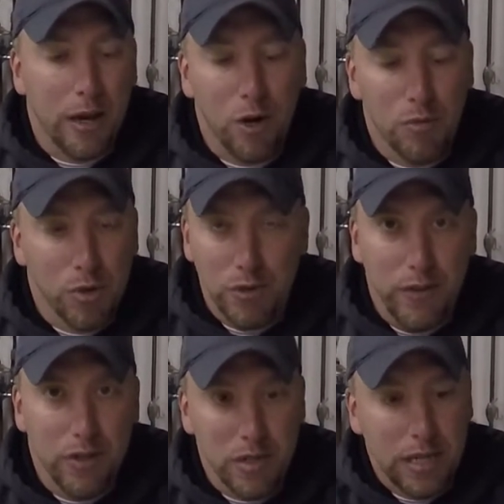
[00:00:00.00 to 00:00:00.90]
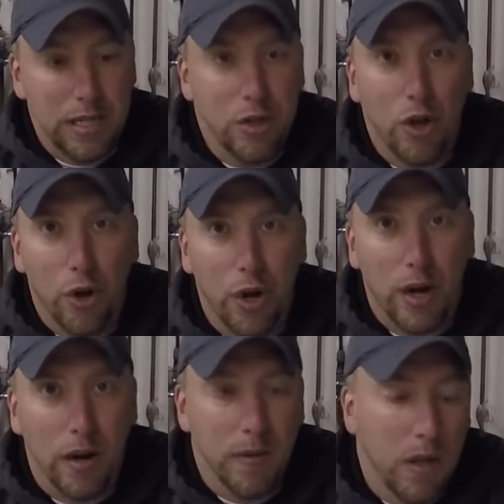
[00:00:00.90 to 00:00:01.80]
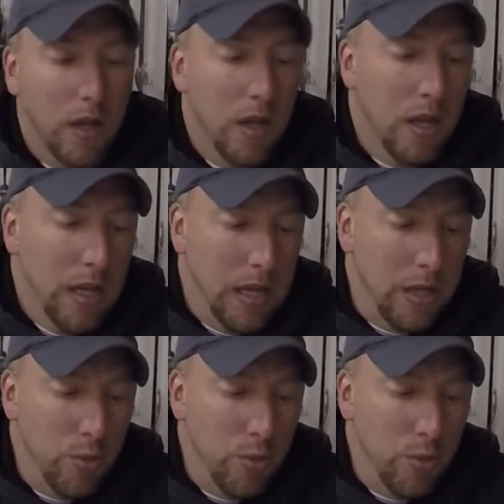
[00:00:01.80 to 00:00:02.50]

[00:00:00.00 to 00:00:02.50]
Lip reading: It almost feels like he's not on there. And